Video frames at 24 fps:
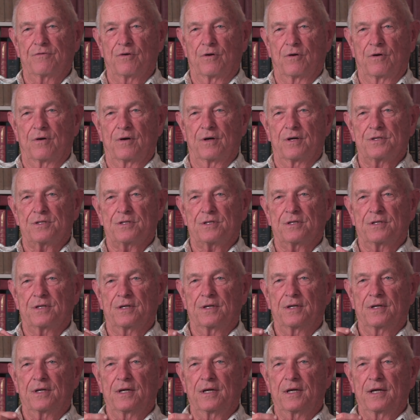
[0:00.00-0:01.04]
for us,
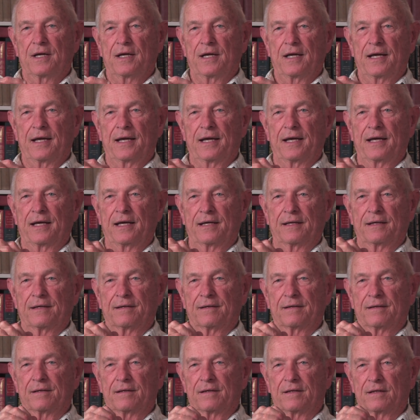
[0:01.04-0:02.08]

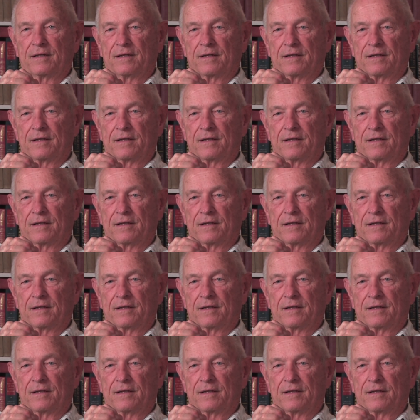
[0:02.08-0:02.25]
and